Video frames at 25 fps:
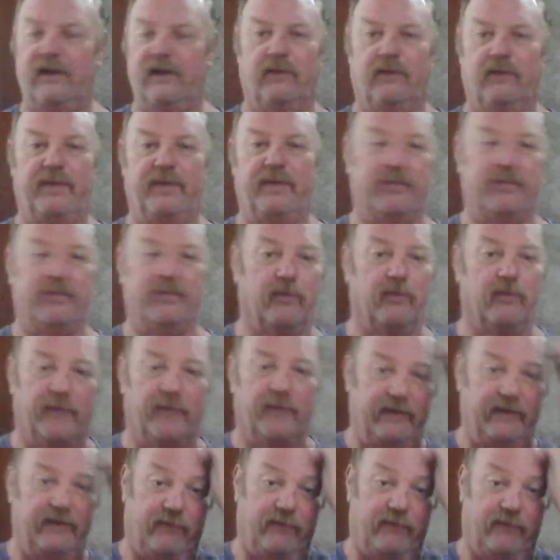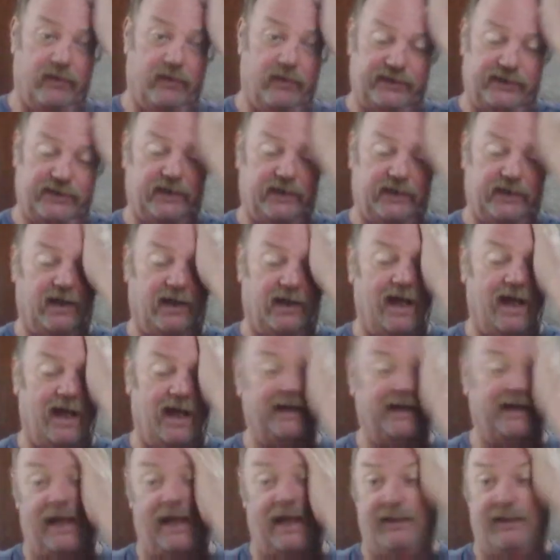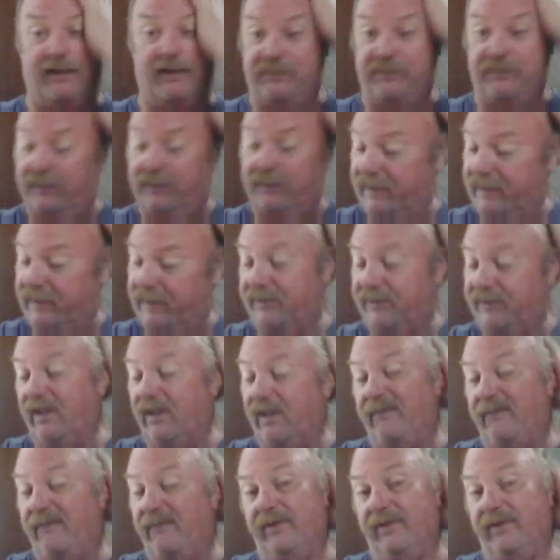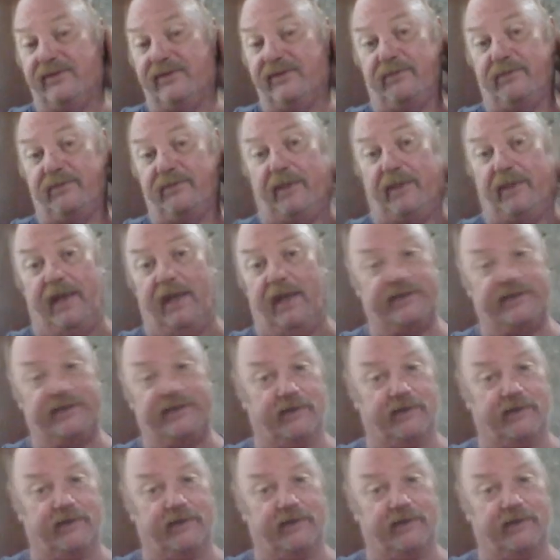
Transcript: People were being forced into lockdowns, but they still have bills to pay.